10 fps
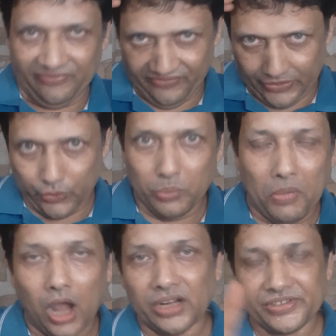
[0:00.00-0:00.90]
few
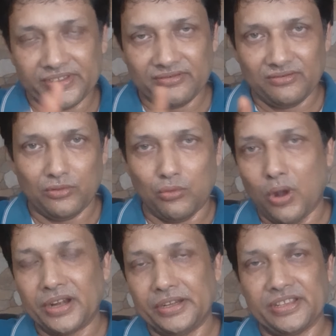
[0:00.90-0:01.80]
parts.
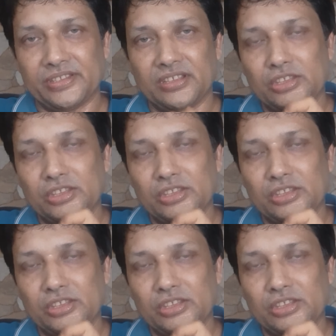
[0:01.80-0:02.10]
One, it is the